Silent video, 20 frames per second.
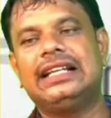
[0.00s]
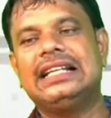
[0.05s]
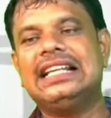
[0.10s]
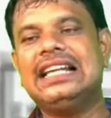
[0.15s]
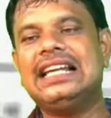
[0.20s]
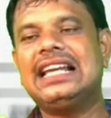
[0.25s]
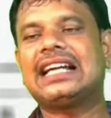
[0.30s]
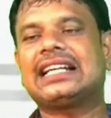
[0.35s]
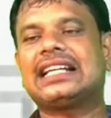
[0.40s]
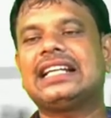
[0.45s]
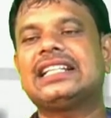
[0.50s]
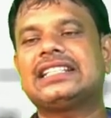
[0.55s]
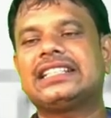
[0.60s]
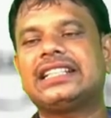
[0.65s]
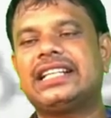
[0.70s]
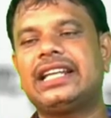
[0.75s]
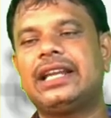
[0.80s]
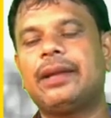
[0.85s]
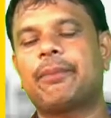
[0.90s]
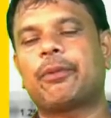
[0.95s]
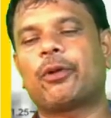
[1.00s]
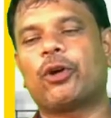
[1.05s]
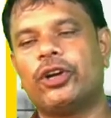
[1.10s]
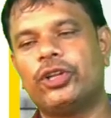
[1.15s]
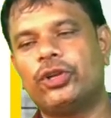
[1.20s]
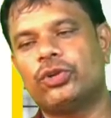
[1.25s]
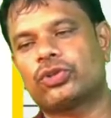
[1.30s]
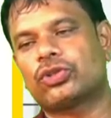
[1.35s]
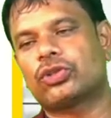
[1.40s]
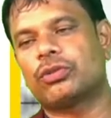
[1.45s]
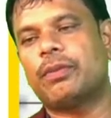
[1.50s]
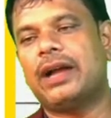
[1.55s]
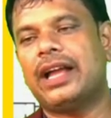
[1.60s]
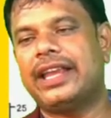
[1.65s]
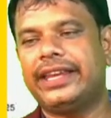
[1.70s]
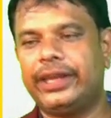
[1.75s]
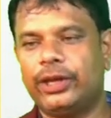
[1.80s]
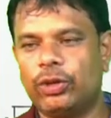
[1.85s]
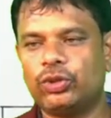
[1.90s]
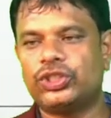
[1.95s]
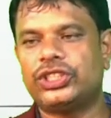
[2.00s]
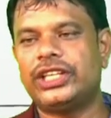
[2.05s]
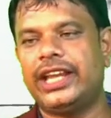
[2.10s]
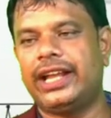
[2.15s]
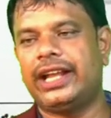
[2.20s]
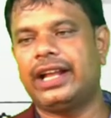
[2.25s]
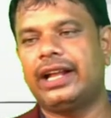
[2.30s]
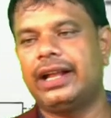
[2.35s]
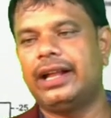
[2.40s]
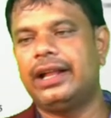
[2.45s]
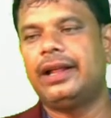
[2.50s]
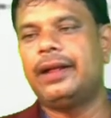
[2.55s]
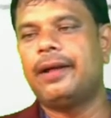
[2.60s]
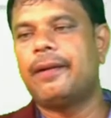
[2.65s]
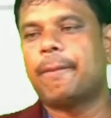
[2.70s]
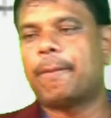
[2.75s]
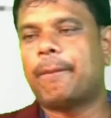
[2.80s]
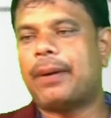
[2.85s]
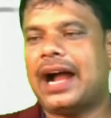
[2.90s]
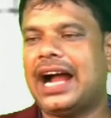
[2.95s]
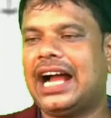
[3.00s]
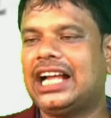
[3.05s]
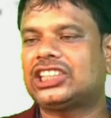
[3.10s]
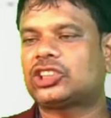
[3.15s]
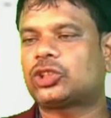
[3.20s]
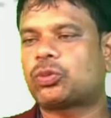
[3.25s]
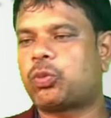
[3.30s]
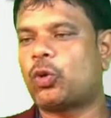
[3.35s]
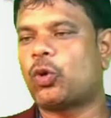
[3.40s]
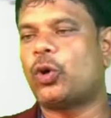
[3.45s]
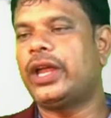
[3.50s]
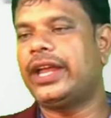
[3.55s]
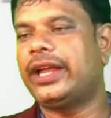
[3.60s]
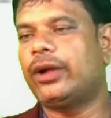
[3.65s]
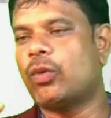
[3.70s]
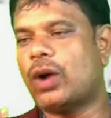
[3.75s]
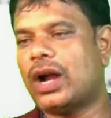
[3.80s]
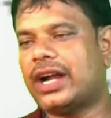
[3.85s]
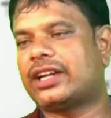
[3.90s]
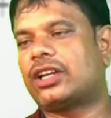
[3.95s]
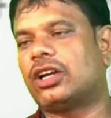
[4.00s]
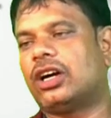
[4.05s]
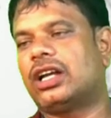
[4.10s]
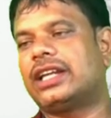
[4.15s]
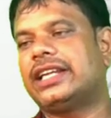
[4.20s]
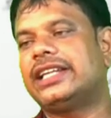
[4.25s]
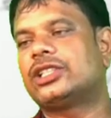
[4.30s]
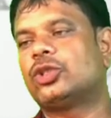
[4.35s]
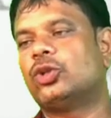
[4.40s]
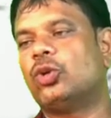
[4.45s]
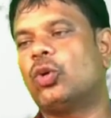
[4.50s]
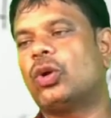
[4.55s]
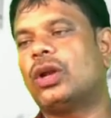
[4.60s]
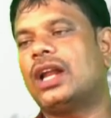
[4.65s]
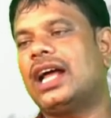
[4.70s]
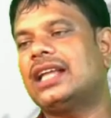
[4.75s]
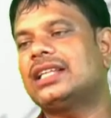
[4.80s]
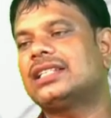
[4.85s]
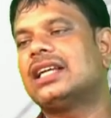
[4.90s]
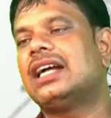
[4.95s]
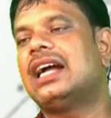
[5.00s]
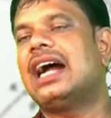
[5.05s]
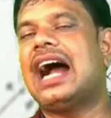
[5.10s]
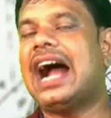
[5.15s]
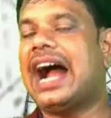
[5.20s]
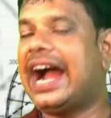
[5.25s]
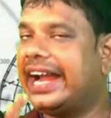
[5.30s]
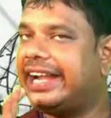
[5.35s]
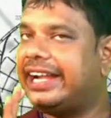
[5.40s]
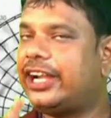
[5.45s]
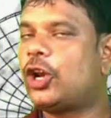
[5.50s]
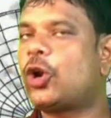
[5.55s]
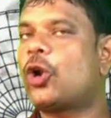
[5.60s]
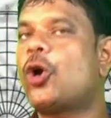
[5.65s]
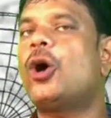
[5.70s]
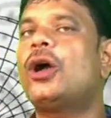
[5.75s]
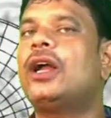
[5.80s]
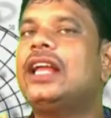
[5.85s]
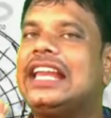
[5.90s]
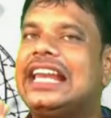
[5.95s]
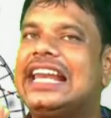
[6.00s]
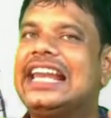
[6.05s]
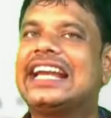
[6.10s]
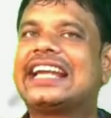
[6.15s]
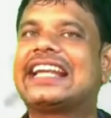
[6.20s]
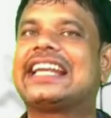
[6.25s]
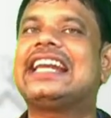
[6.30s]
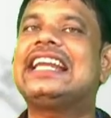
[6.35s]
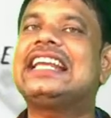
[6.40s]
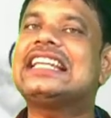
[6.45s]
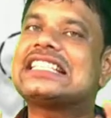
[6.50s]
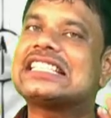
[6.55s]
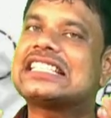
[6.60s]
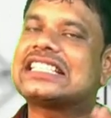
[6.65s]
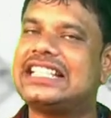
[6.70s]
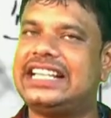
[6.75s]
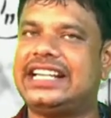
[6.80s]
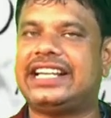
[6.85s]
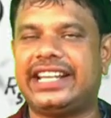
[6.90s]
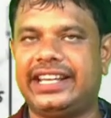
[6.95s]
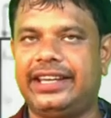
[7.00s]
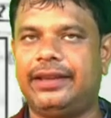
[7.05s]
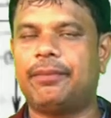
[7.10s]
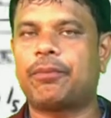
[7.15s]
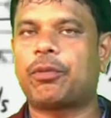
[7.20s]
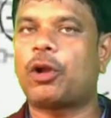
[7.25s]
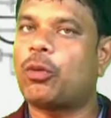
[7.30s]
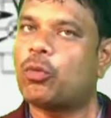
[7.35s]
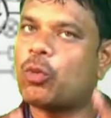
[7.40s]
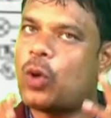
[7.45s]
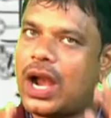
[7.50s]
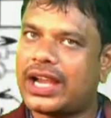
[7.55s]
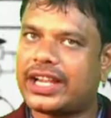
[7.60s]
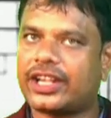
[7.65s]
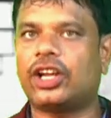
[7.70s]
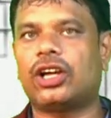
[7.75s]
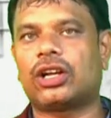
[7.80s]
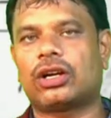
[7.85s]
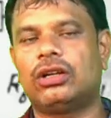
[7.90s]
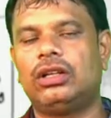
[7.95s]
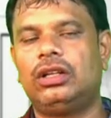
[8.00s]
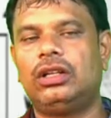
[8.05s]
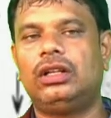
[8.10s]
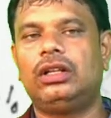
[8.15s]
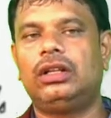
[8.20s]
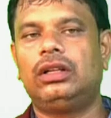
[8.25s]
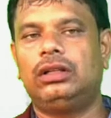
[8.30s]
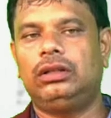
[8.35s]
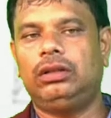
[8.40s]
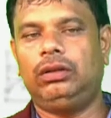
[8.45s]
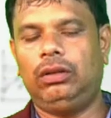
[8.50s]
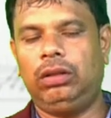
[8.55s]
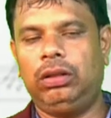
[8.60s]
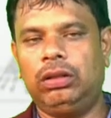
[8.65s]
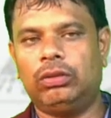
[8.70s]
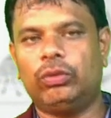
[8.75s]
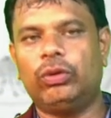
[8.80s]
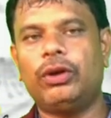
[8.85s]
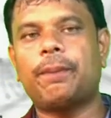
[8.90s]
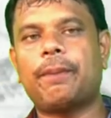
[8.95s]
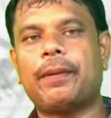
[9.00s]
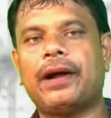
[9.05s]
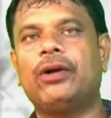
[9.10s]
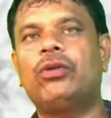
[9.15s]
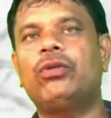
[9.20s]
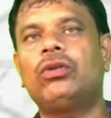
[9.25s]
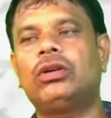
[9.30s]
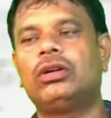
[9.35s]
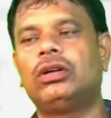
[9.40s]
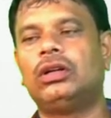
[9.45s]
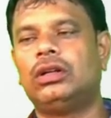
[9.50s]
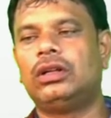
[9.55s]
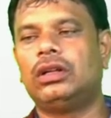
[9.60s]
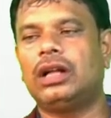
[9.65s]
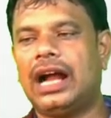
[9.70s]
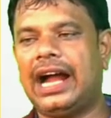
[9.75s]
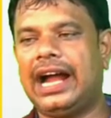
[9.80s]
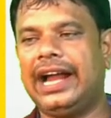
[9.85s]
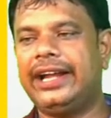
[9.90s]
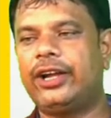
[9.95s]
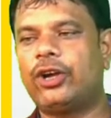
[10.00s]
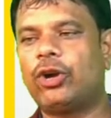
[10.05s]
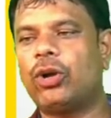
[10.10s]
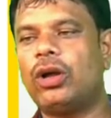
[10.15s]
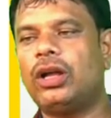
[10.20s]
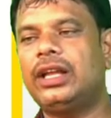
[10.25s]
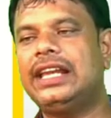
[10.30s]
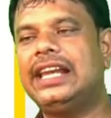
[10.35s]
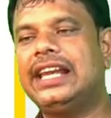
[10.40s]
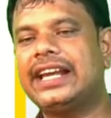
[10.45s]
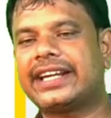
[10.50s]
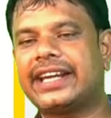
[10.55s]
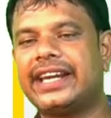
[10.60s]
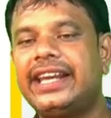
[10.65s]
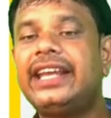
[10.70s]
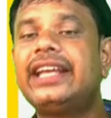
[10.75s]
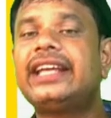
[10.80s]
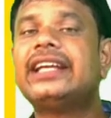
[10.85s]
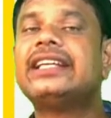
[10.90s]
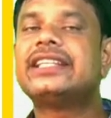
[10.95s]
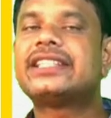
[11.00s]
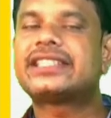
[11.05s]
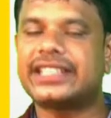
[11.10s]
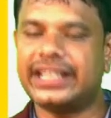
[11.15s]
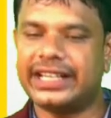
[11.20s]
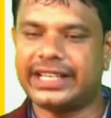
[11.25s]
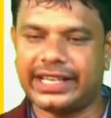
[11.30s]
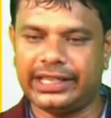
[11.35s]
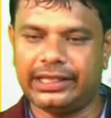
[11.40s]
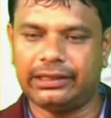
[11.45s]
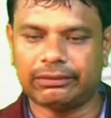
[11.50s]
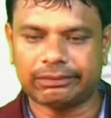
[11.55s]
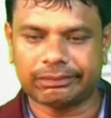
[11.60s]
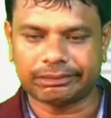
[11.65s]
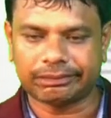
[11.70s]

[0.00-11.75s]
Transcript: Electricity produced by using fast flowing water is known as hydroelectricity. From water we found hydroelectricity.